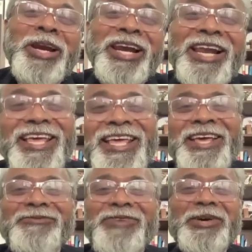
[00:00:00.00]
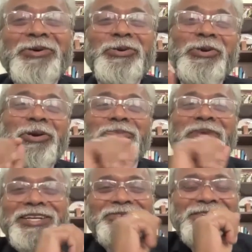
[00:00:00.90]
only when the
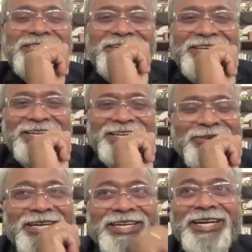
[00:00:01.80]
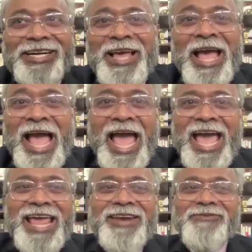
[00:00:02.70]
chronometer was invented.
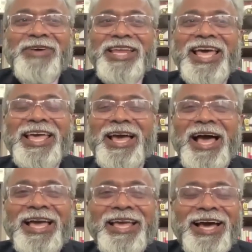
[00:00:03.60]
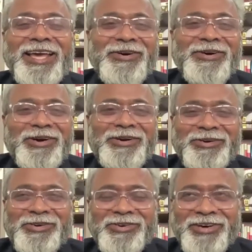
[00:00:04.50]
And when I, I, I got
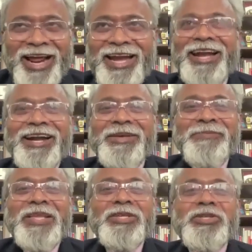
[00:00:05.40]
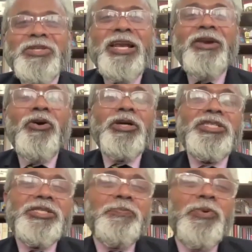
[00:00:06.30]
riled, so I
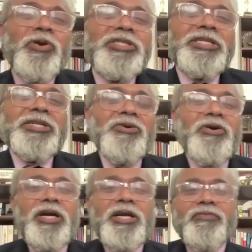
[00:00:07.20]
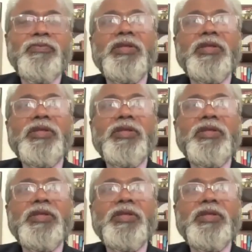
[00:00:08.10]
launched a project called